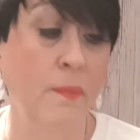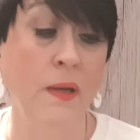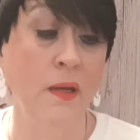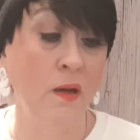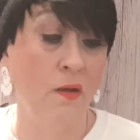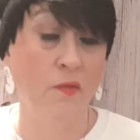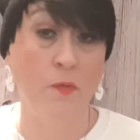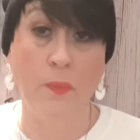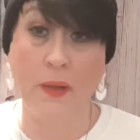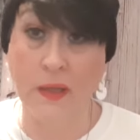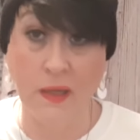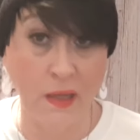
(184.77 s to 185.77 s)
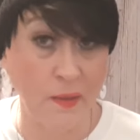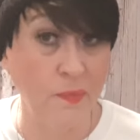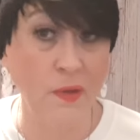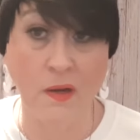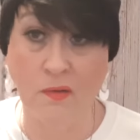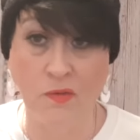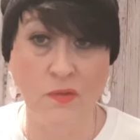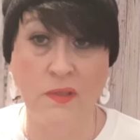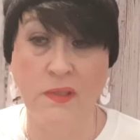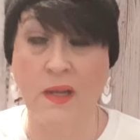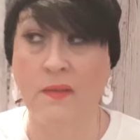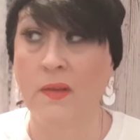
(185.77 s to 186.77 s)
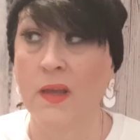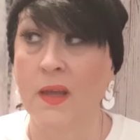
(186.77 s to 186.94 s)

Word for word: bending over, picking up, you know, doing stuff.